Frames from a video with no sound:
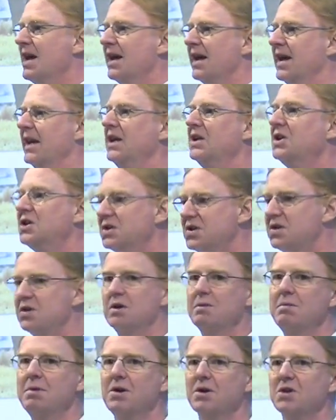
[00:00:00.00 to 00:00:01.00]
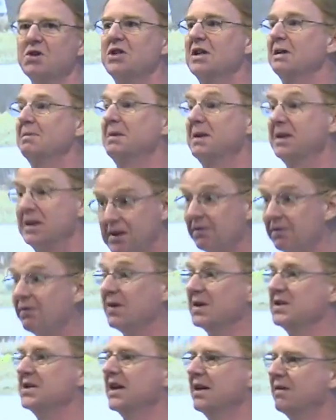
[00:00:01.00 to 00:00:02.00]
and each distributor shipped a
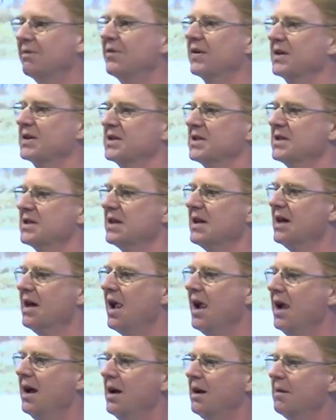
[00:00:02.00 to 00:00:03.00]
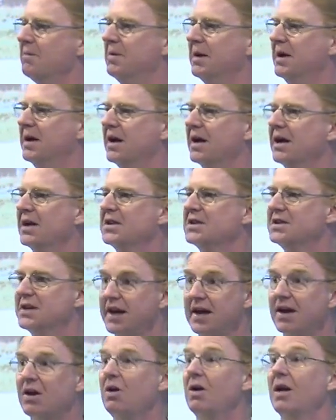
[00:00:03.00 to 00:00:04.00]
different set of fixes because they
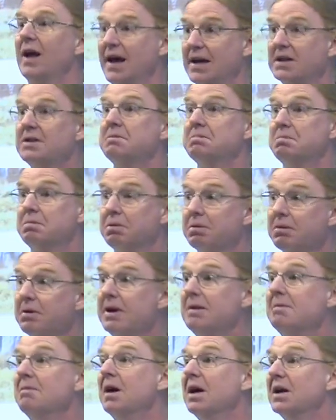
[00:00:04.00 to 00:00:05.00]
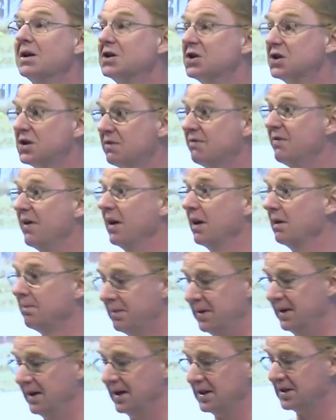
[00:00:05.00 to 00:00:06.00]
had all had to pretty much
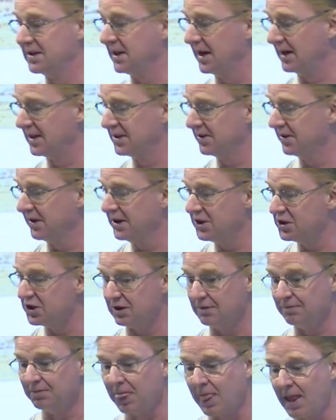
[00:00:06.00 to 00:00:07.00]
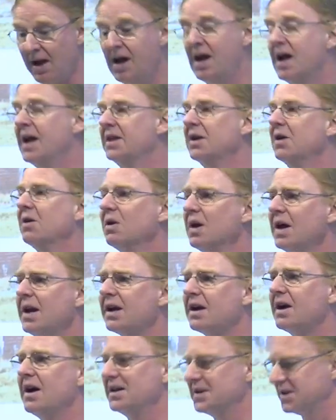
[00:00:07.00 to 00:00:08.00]
develop these in isolation. And there are a lot
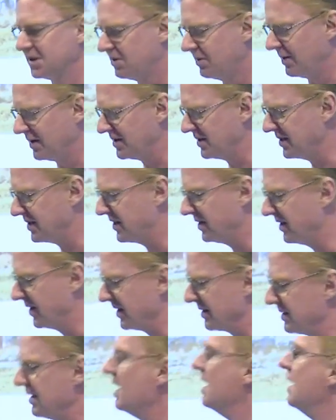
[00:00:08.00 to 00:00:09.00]
of consequences to this,